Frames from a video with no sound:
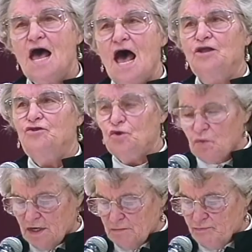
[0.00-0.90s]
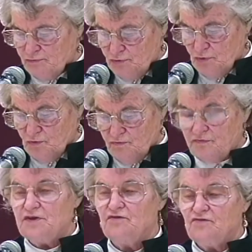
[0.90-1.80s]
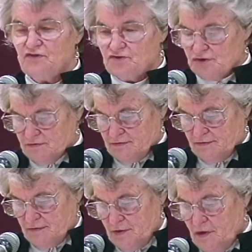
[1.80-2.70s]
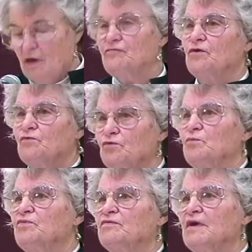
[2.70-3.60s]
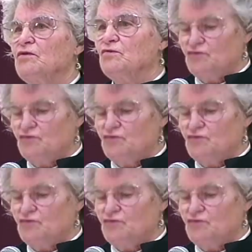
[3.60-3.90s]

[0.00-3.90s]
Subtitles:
and you will improve the decisions of the groups that you